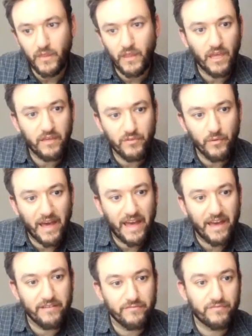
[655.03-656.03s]
if you
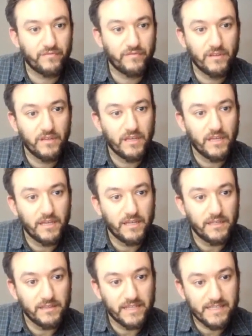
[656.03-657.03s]
have,
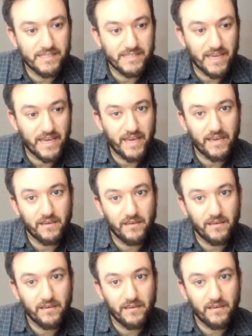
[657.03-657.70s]
let's say,